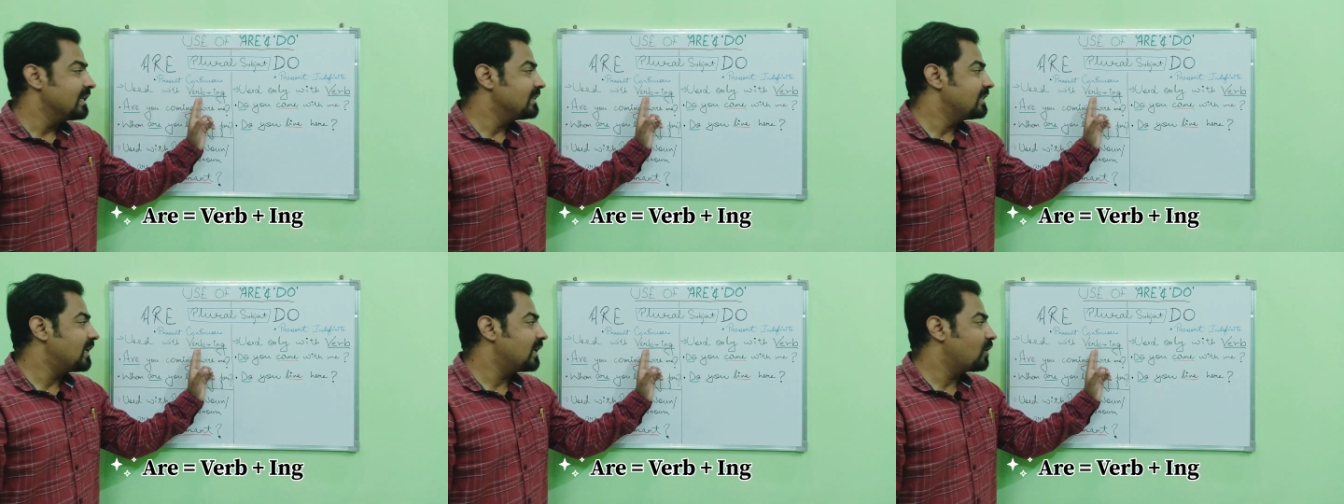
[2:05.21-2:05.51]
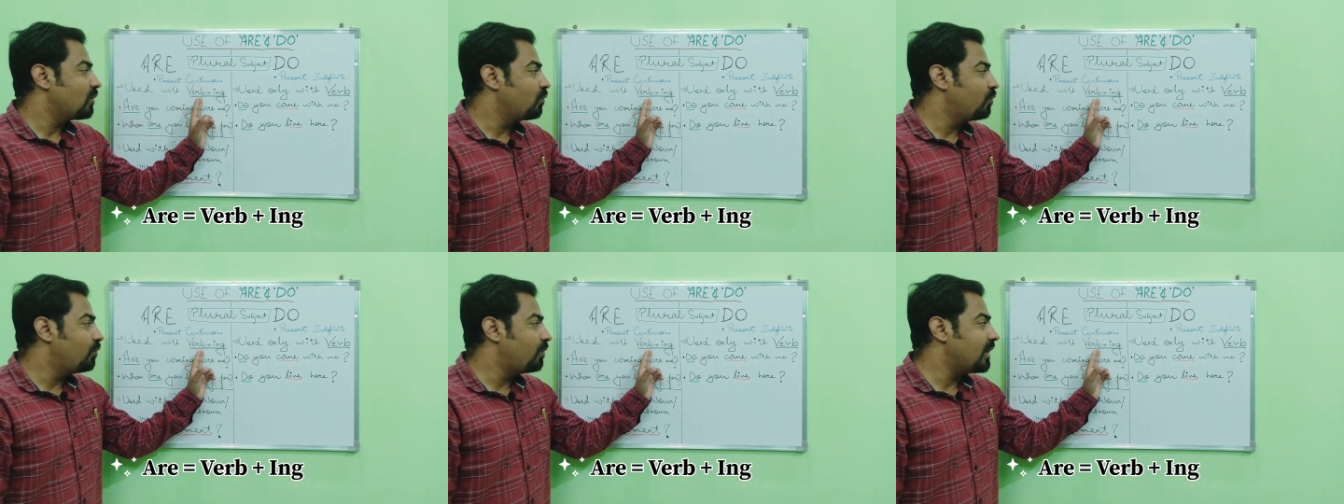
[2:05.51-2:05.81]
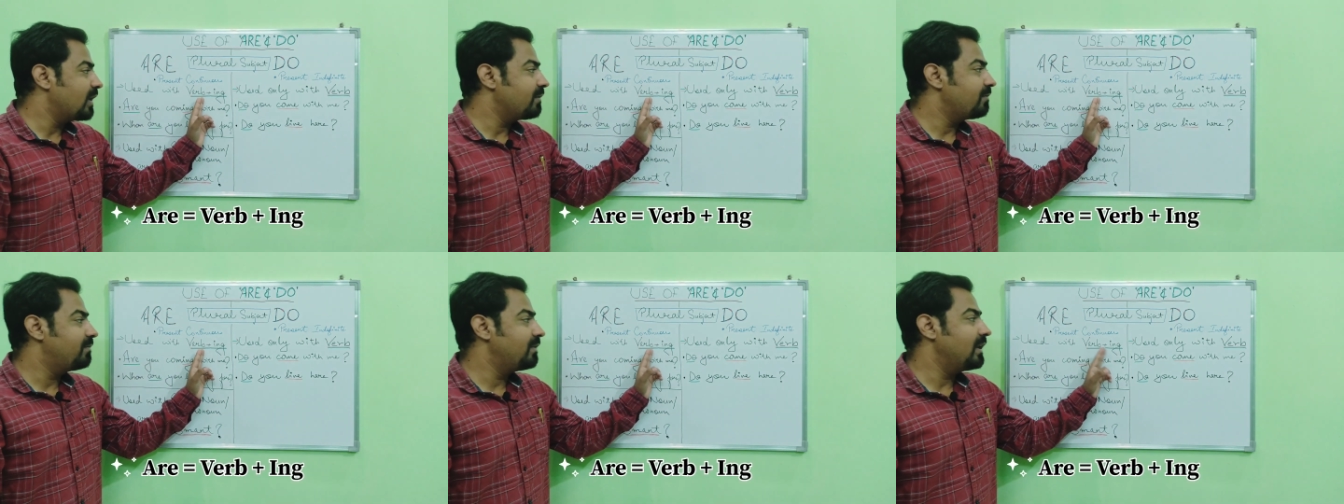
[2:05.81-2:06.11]
that
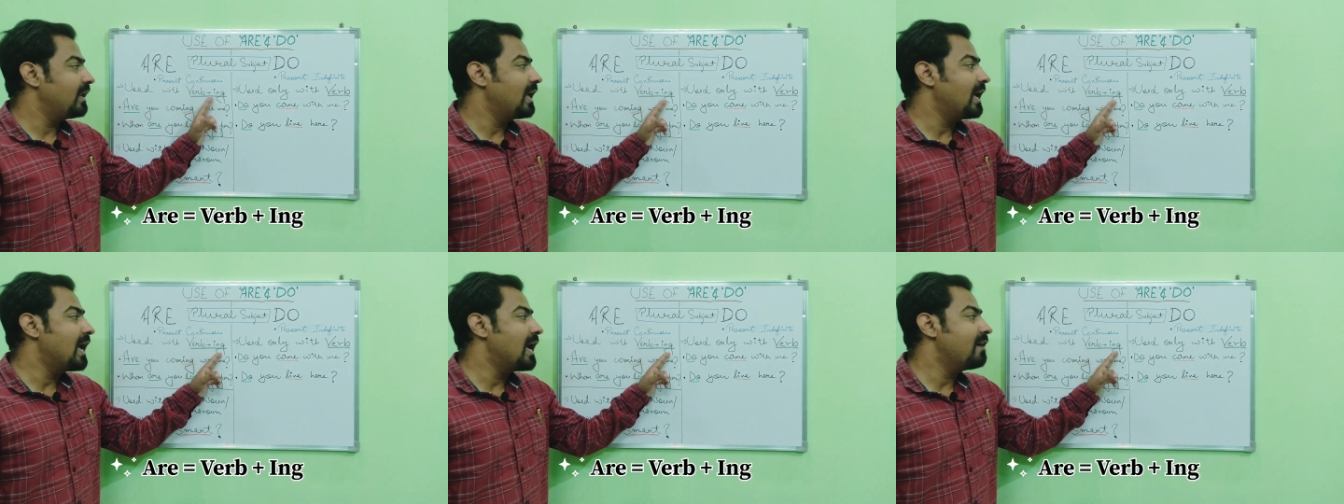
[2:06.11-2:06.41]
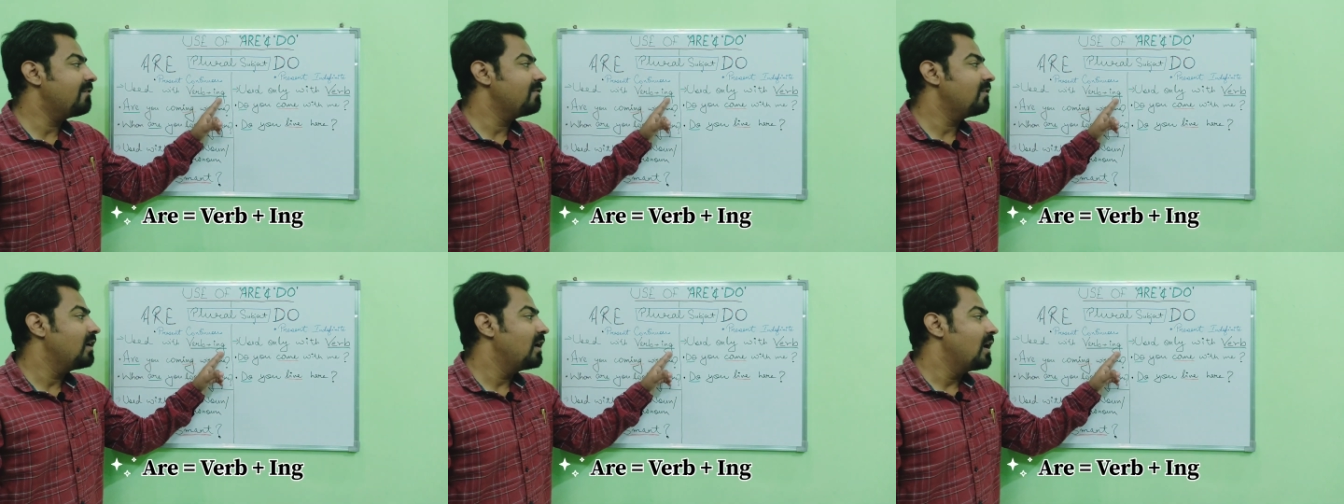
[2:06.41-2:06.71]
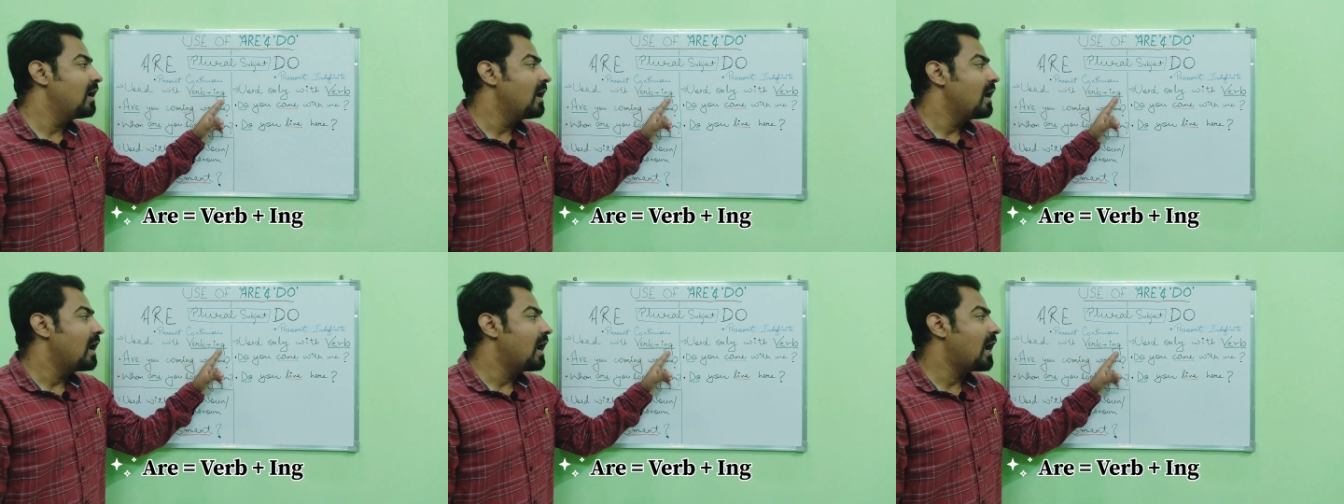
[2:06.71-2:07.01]
verb will have
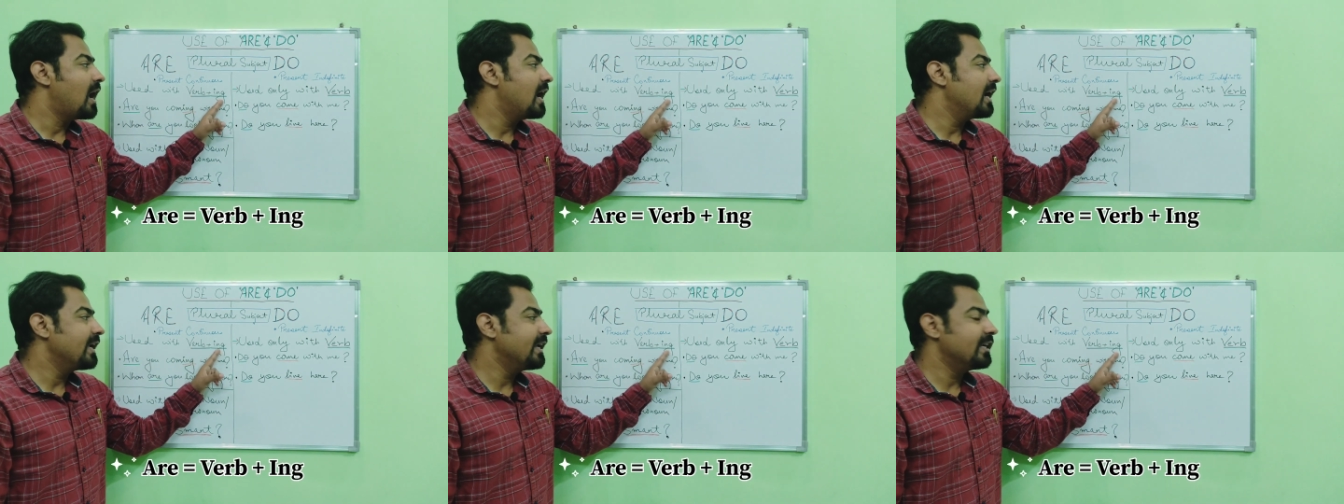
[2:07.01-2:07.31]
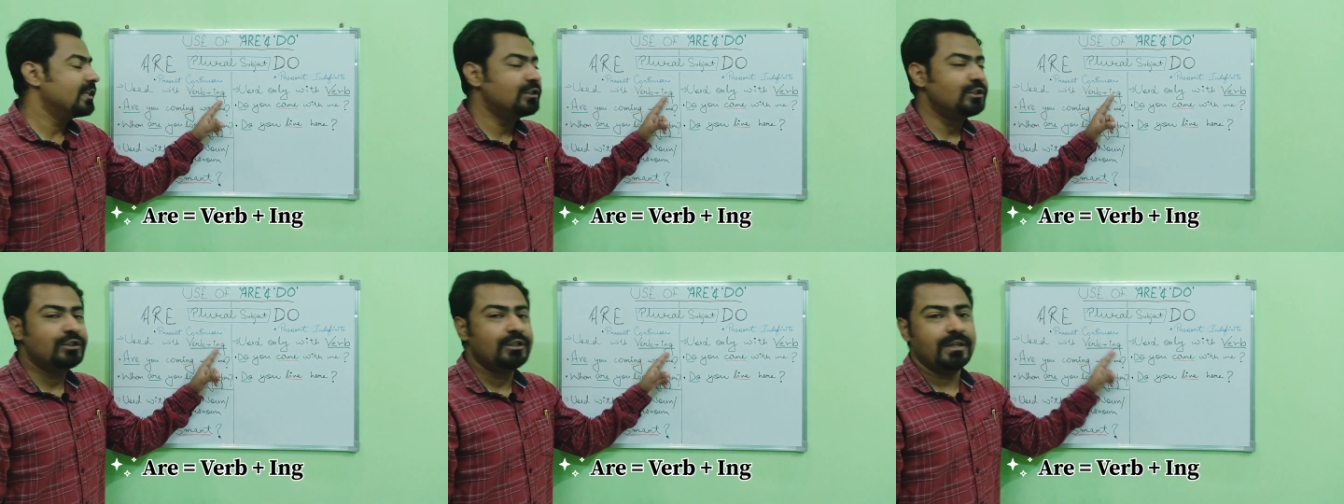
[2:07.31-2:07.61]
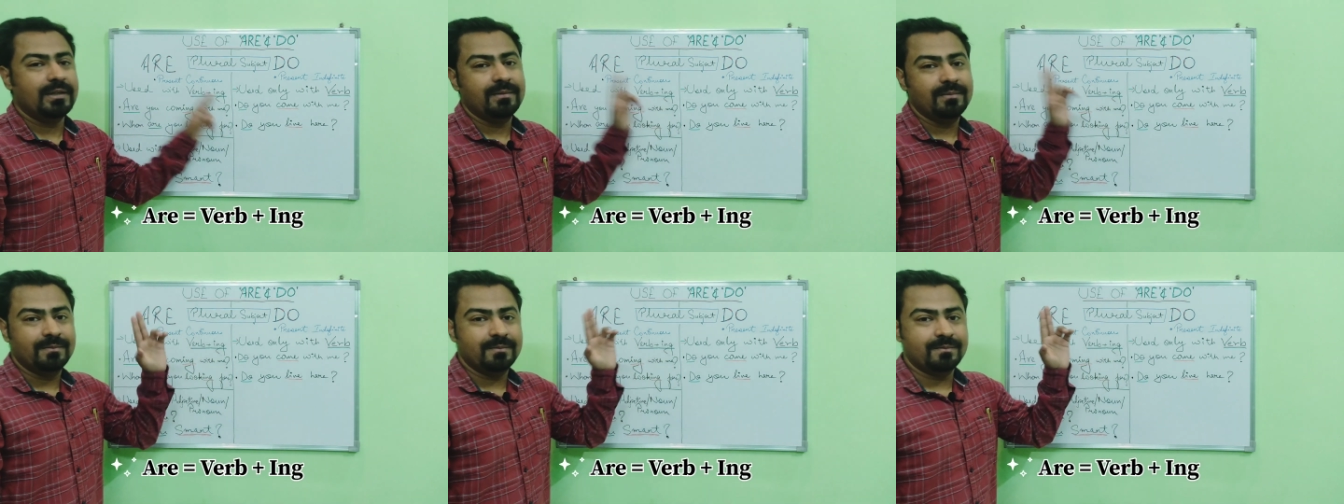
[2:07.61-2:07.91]

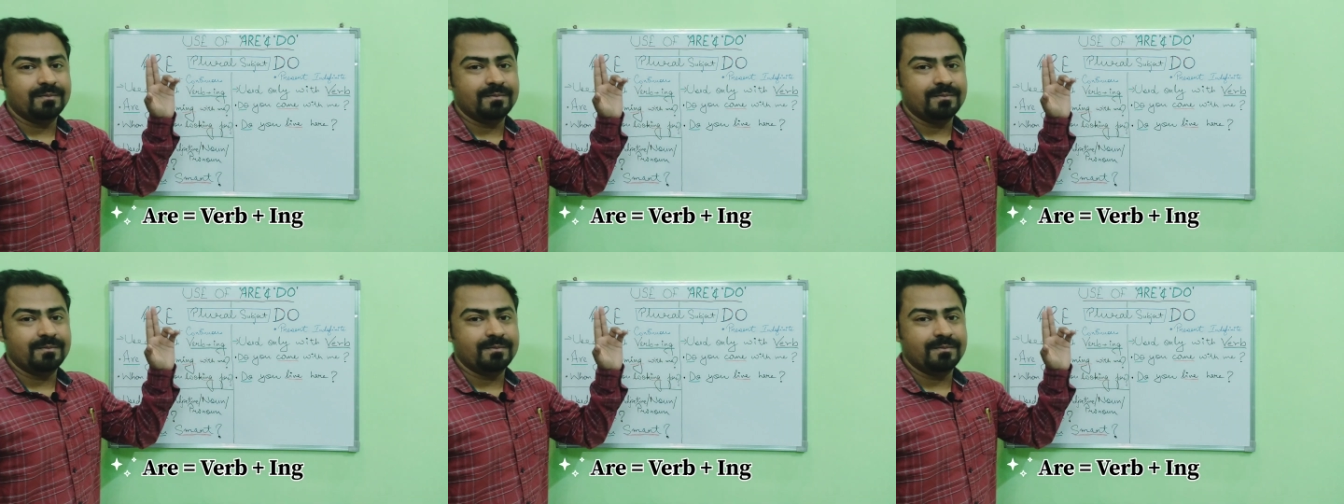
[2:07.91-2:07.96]
ing.